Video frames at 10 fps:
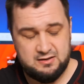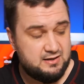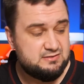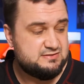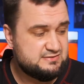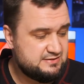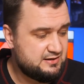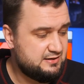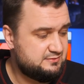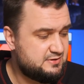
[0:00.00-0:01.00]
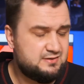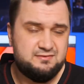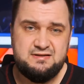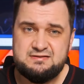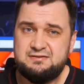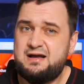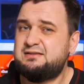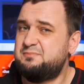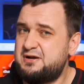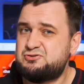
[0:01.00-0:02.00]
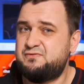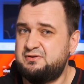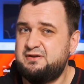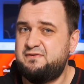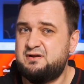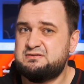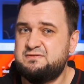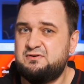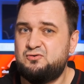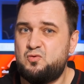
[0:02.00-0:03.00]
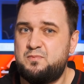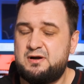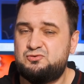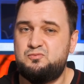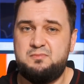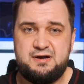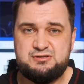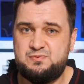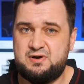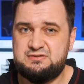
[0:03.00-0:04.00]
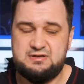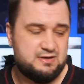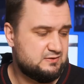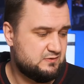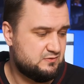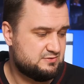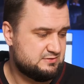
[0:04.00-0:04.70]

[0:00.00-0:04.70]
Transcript: And sincerely, there isn't that much of a difference even compared to much pricier headphones